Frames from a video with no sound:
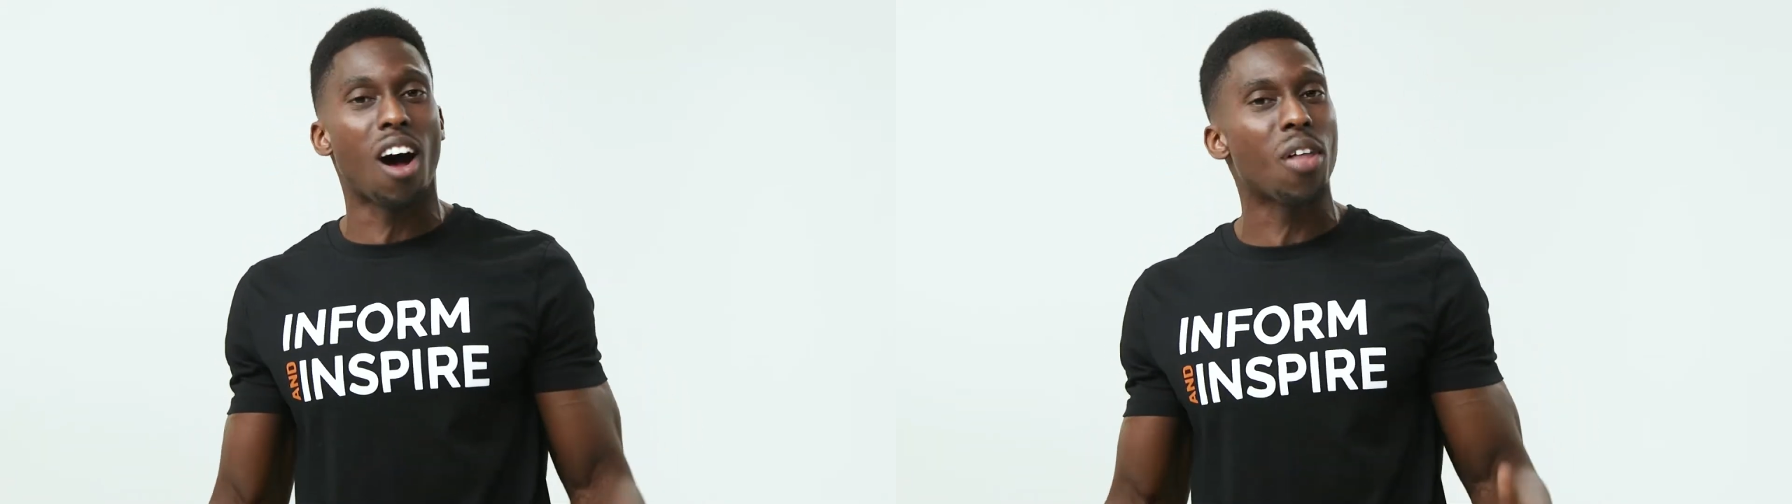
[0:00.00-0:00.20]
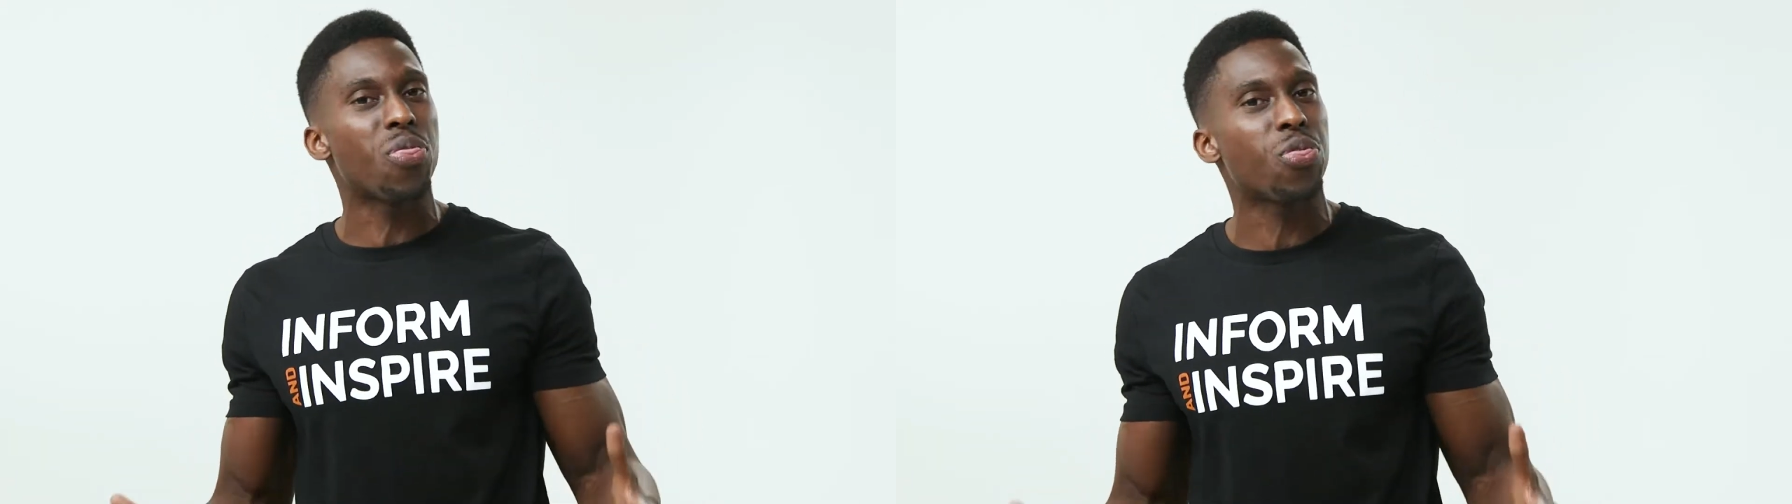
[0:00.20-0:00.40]

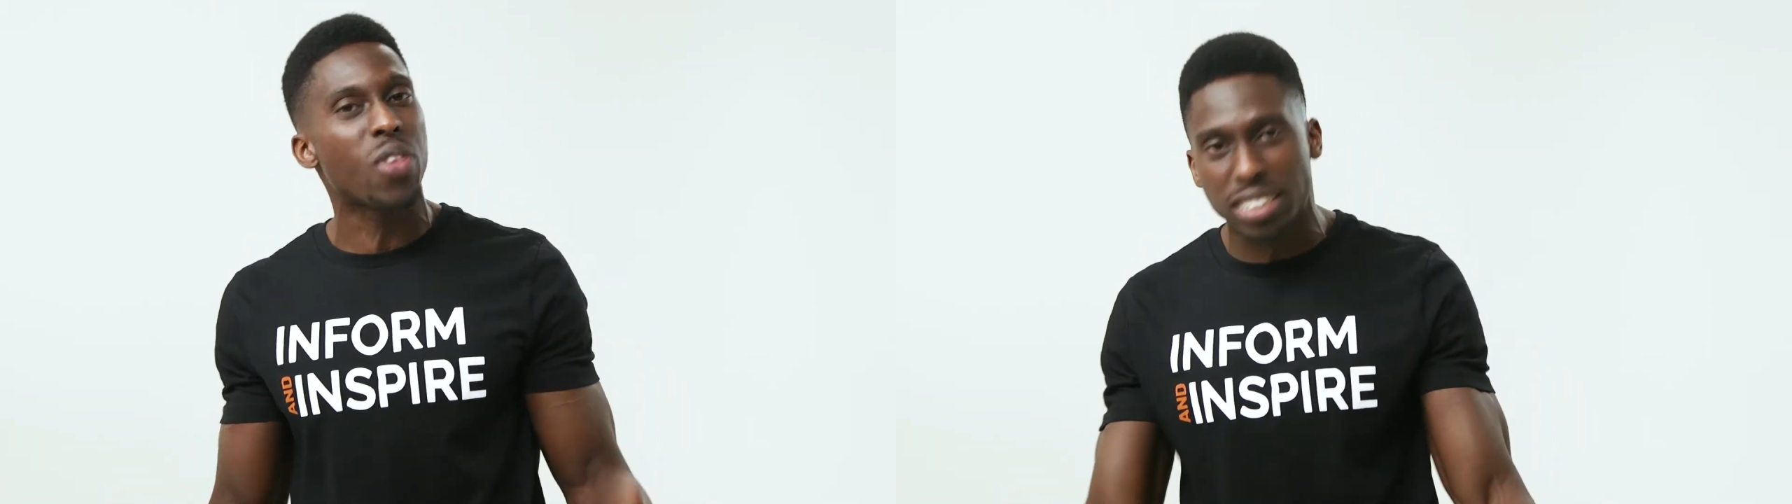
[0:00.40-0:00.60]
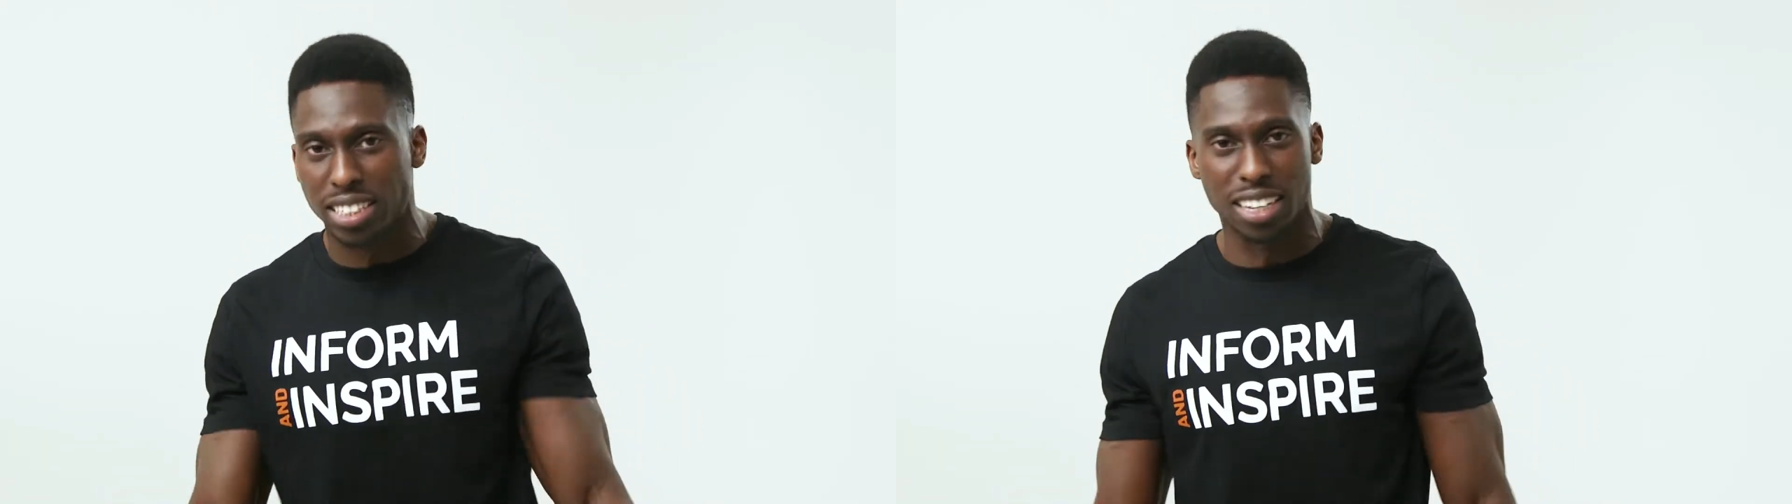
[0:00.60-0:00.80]
and
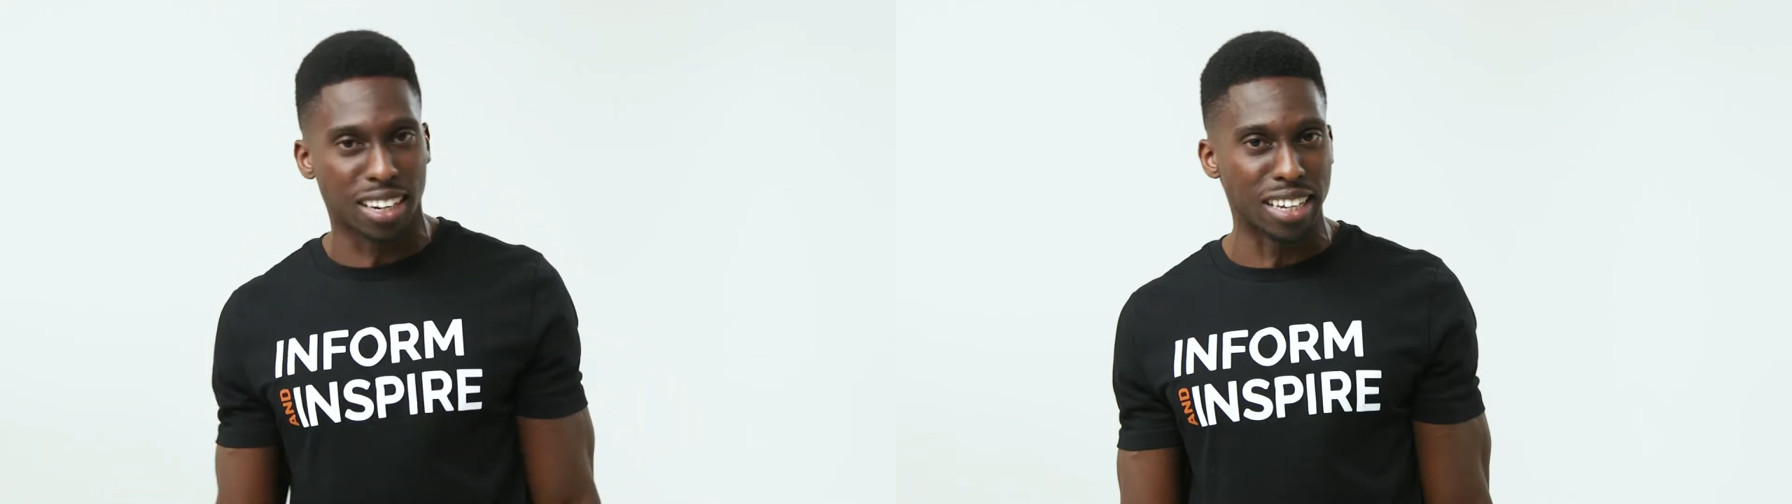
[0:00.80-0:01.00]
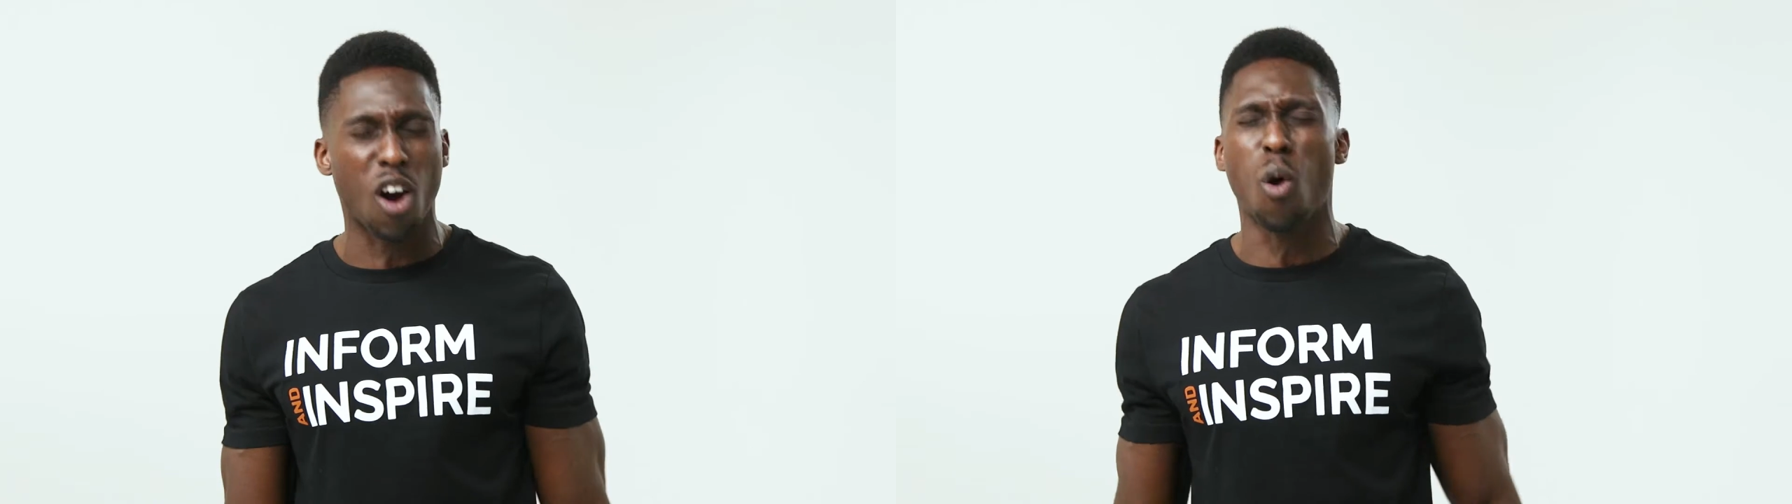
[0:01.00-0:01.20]

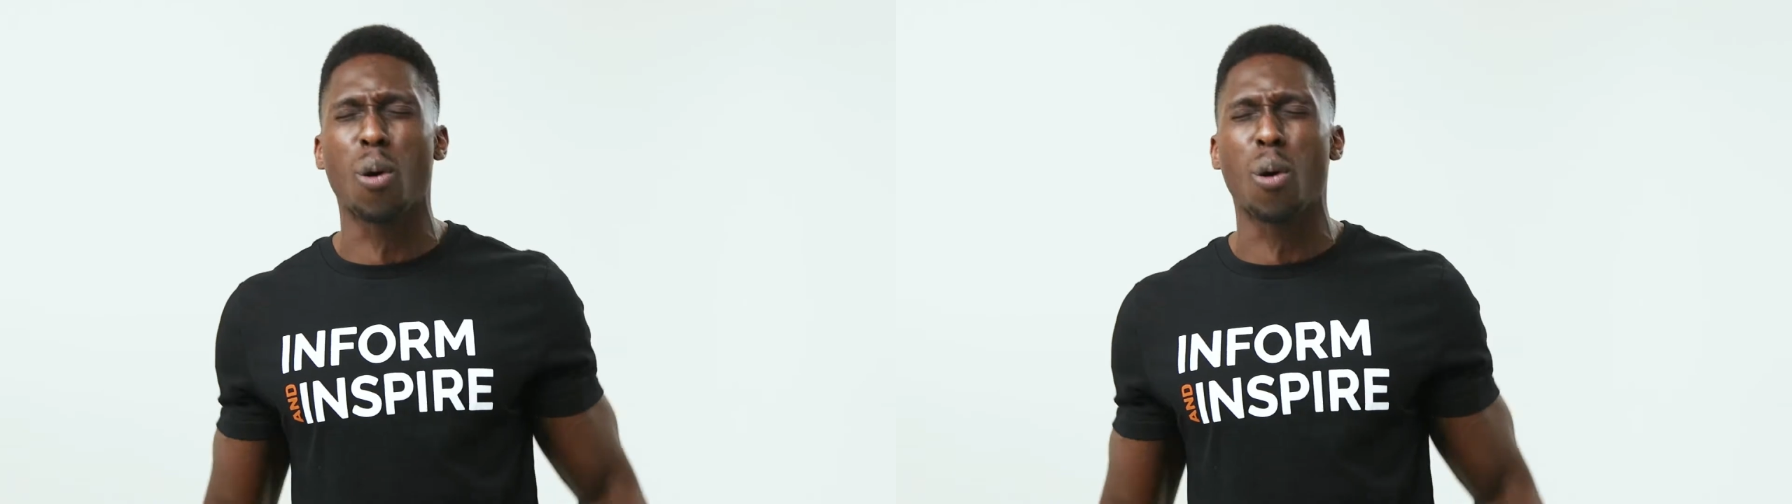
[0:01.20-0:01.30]
authentically,